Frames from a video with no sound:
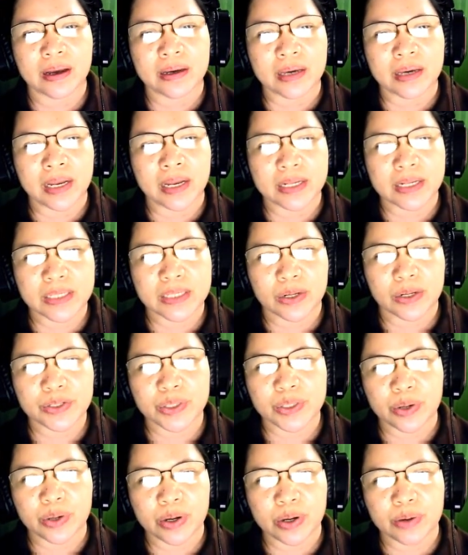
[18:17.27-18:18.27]
it is
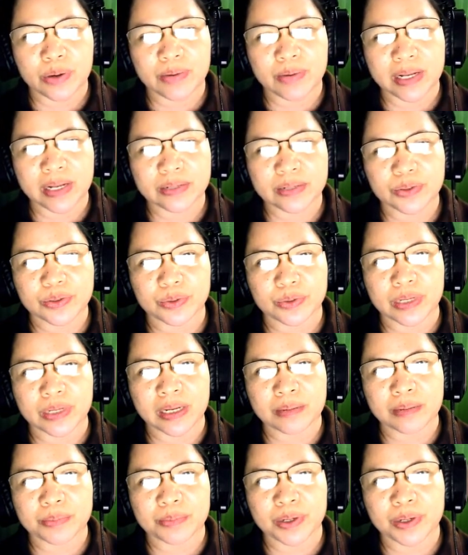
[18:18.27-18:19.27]
also equivalent to the
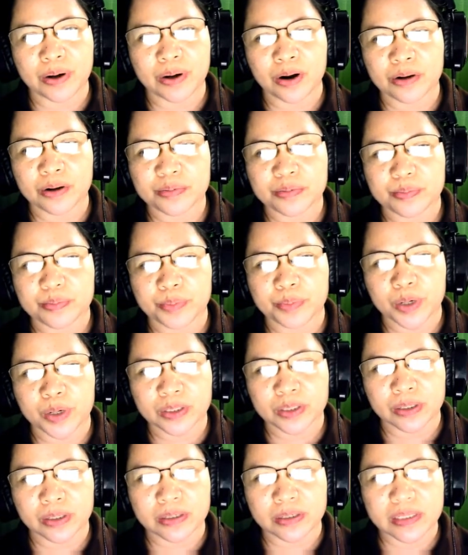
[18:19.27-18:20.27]
number of
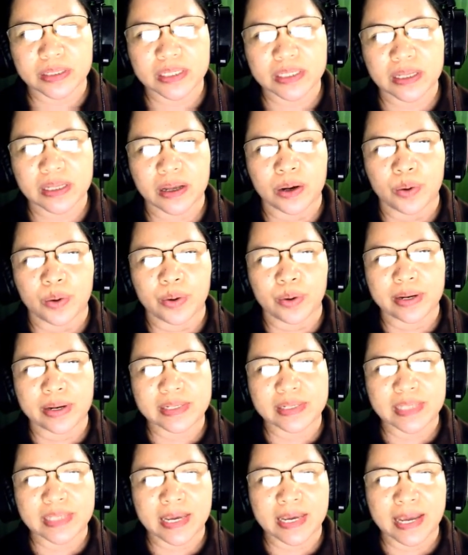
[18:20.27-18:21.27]
protons. When I
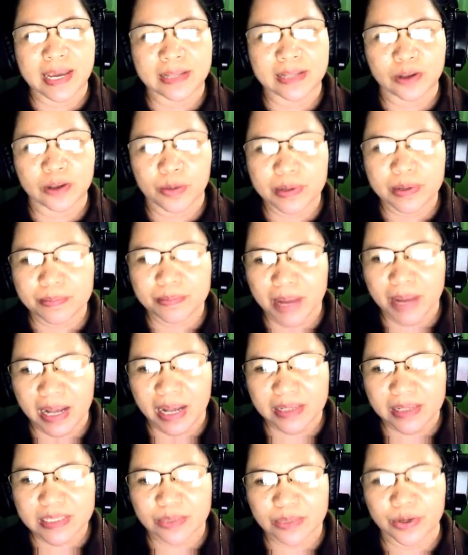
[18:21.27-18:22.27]
say atomic
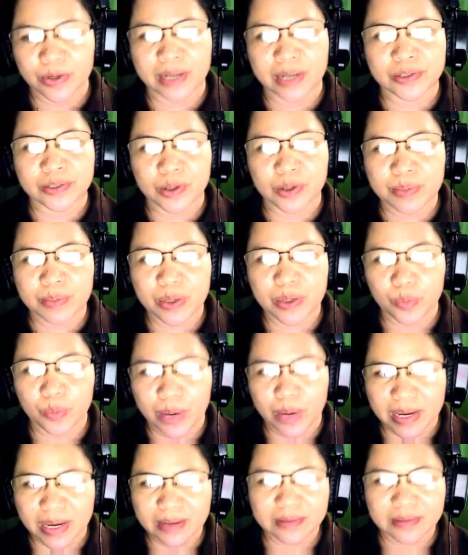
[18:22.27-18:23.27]
mass or atomic
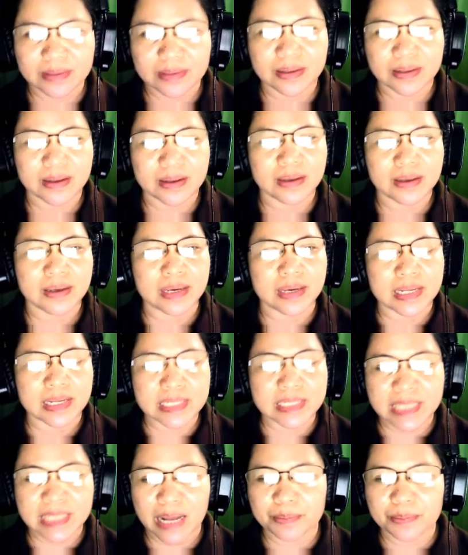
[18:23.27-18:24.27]
weight in
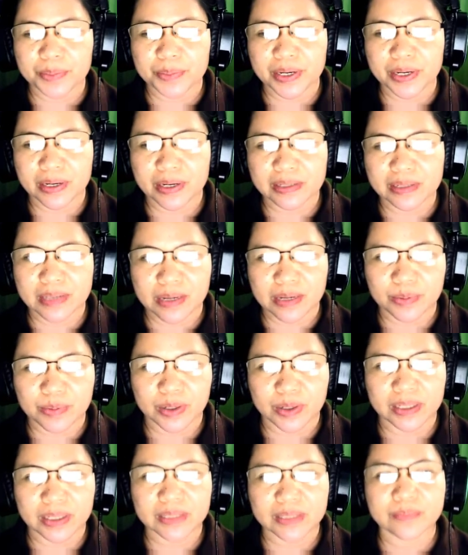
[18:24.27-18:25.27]
some periodic
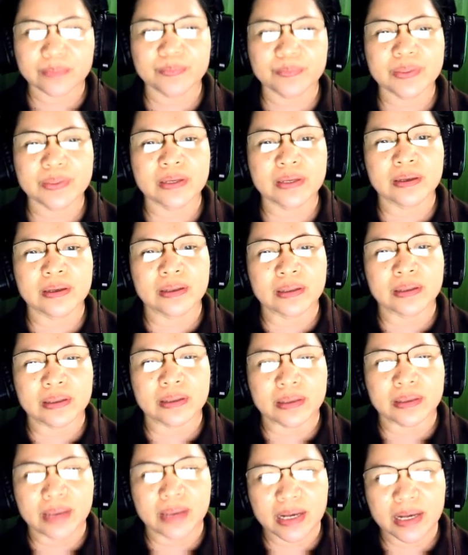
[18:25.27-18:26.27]
table,
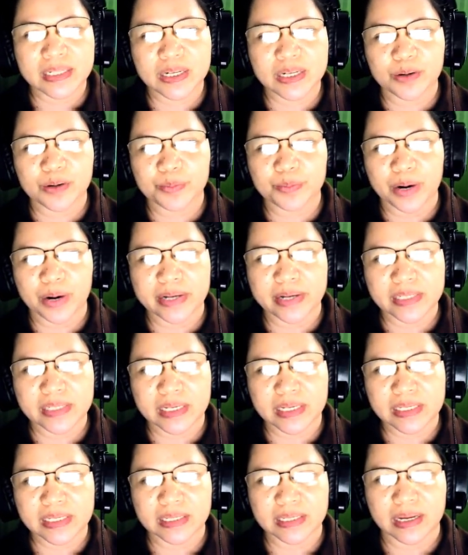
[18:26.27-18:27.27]
this
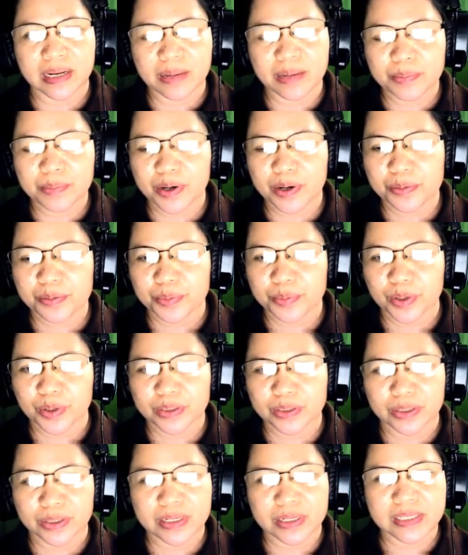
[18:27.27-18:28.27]
comprises the number of
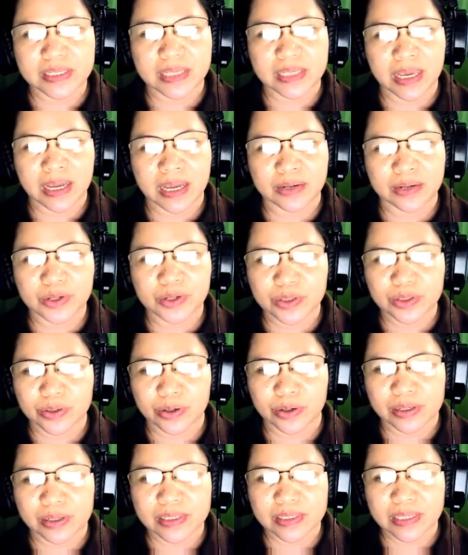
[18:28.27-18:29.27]
protons and
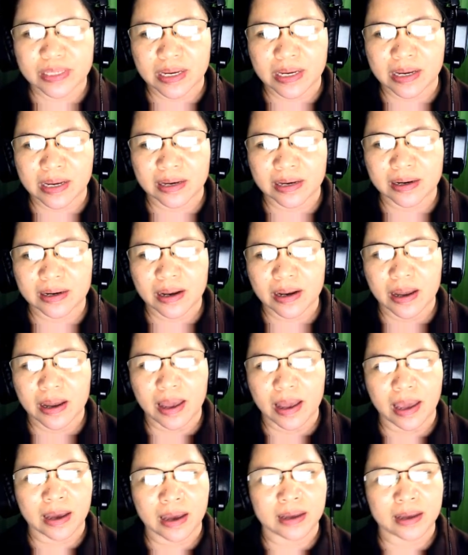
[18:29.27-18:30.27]
neutrons in
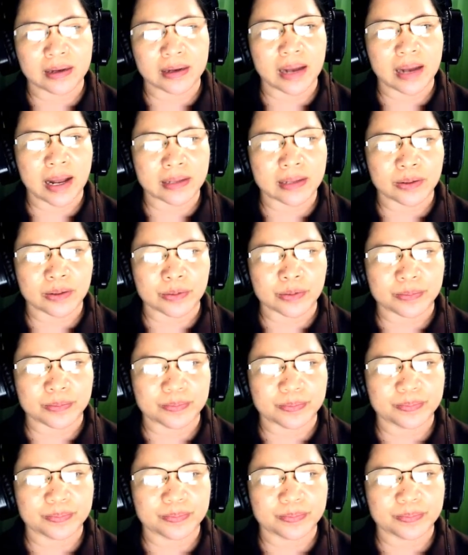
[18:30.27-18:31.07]
an atom.